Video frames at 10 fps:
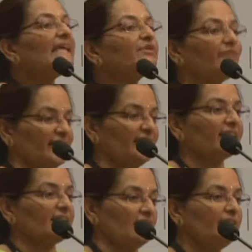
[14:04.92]
eat
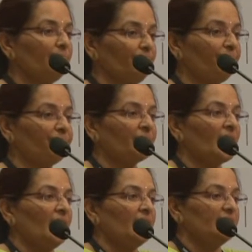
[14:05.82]
very little,
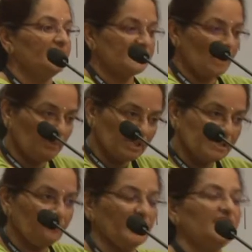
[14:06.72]
their
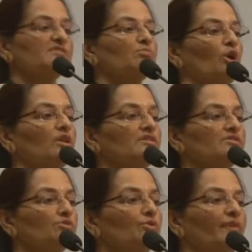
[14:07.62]
stomachs are very
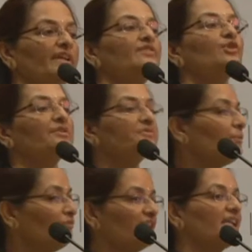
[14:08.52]
small, so when you give
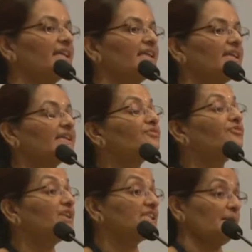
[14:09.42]
them very little, it
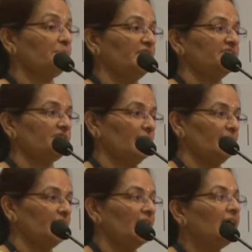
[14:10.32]
fills up their
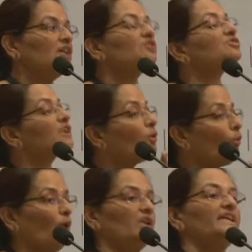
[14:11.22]
stomach, so the
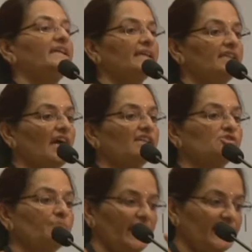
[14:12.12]
quality
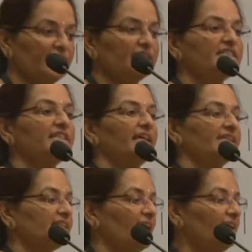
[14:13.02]
has to be energy
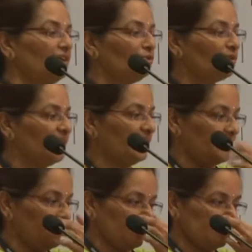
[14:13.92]
dense and
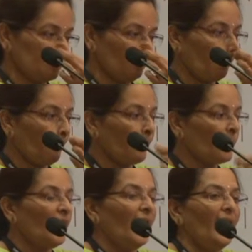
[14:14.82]
nutrient dense.
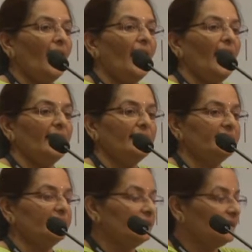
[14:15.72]
And